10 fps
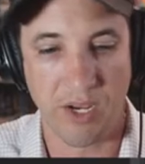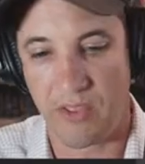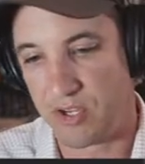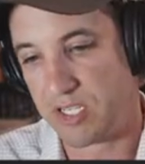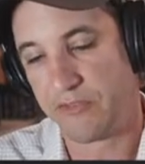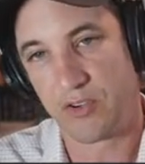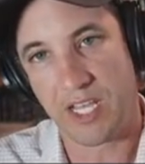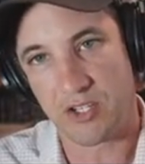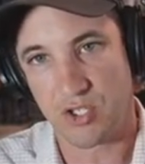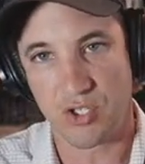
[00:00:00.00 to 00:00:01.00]
it and the default
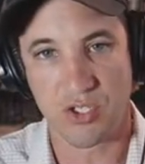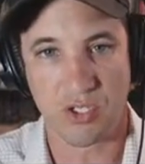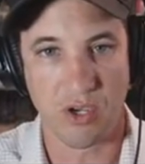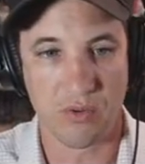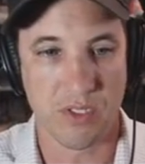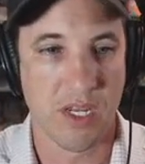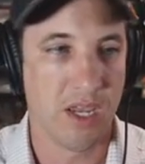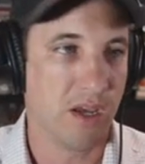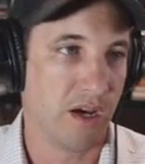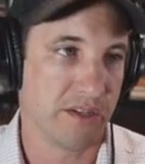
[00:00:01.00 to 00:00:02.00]
analysis just goes.
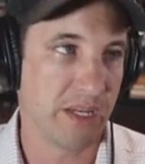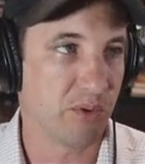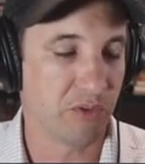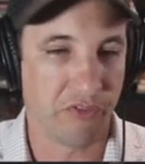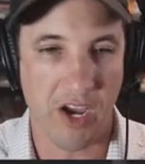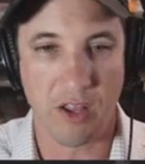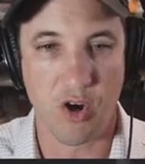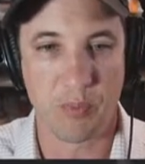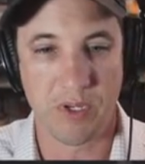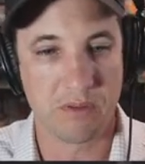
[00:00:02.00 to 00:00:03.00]
Uh, same thing with file
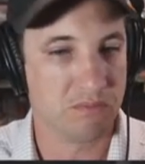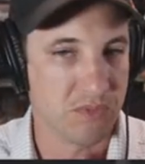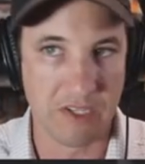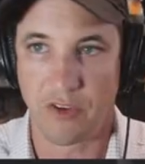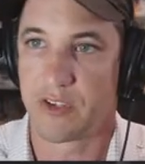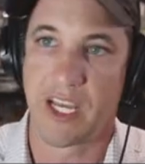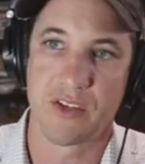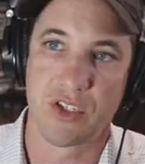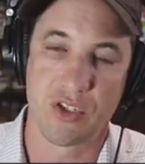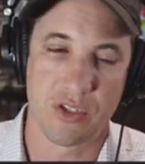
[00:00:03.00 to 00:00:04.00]
open, default
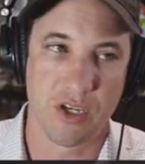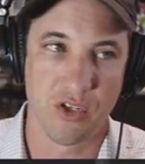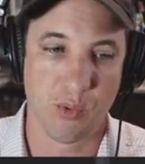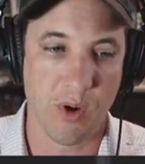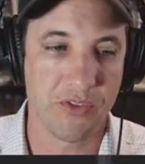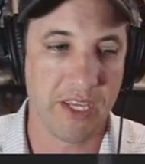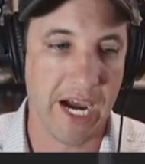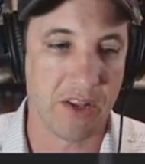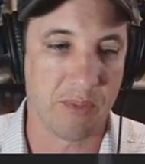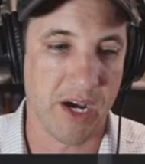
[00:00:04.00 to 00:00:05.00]
analysis just goes. We want the
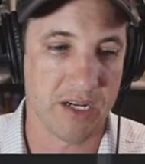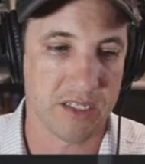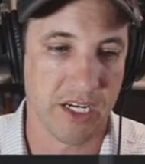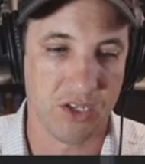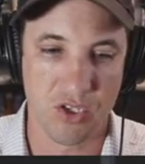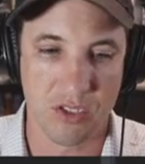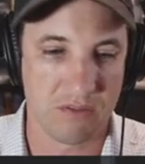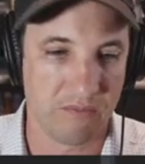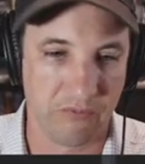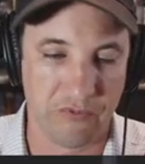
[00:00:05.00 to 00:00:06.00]
out of the box, like just
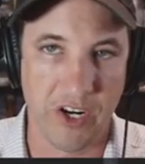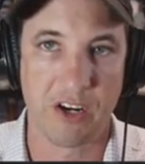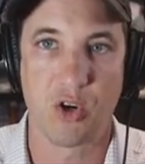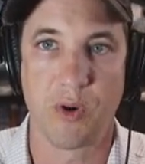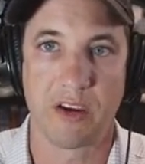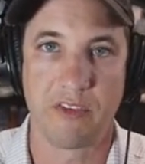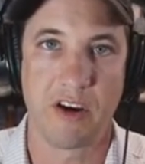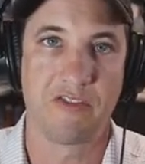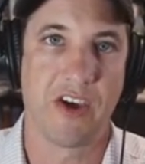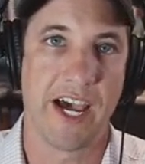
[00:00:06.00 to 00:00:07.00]
very quick,
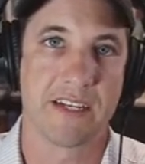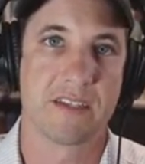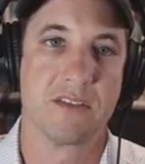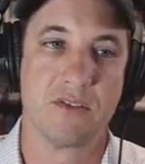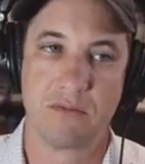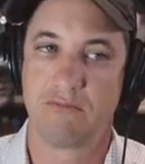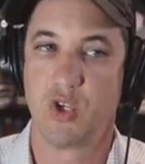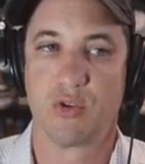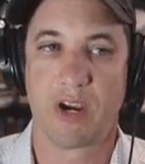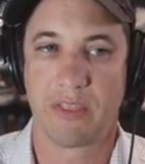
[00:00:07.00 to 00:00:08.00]
very fast, do
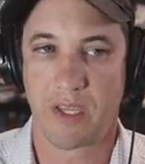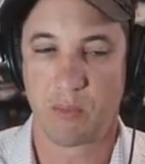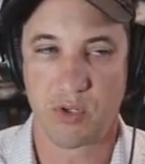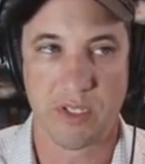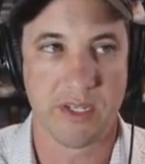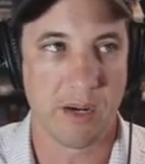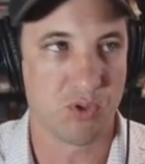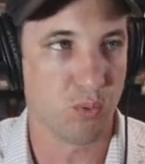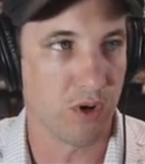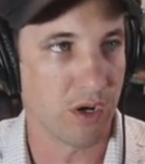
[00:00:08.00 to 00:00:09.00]
the right thing most of the time
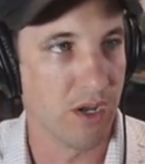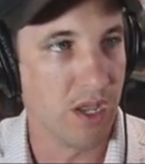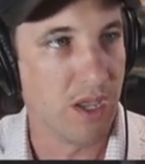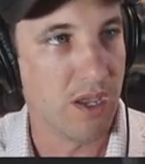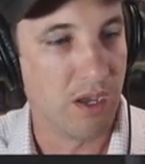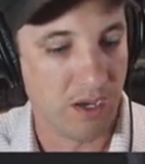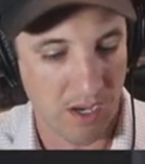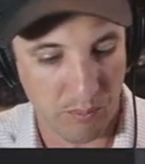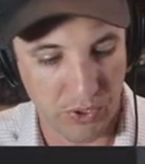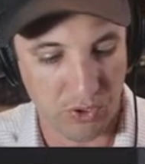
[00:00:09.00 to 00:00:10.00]
to work.
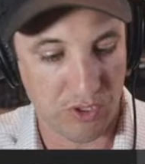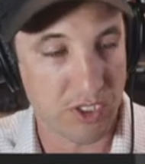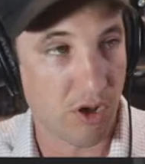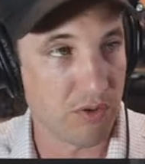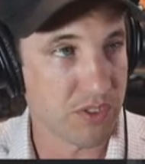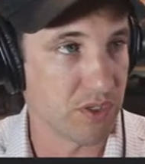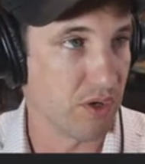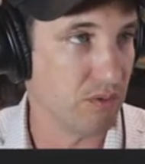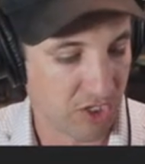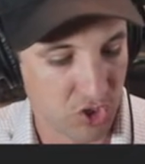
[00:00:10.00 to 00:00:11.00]
Uh, but there is
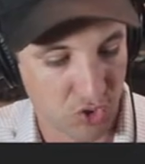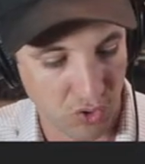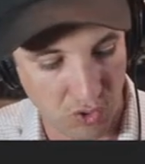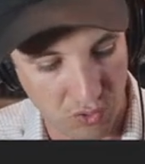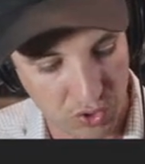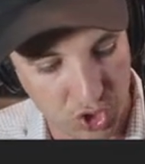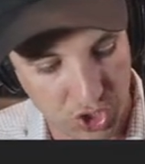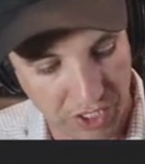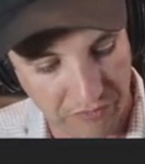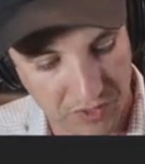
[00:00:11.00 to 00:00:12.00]
also Control
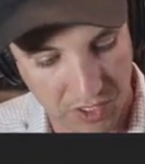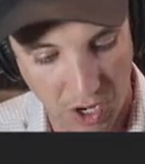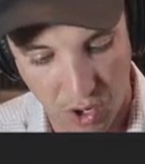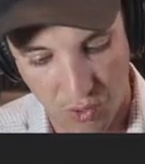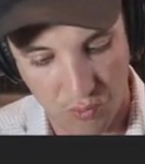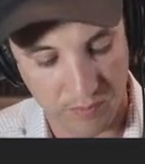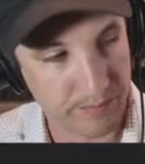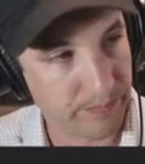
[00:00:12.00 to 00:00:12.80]
Shift O.